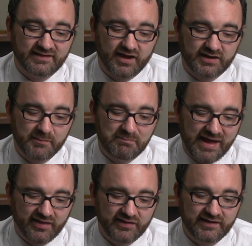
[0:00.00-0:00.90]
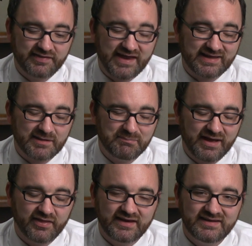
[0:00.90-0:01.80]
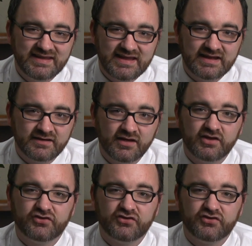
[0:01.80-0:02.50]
a compelling need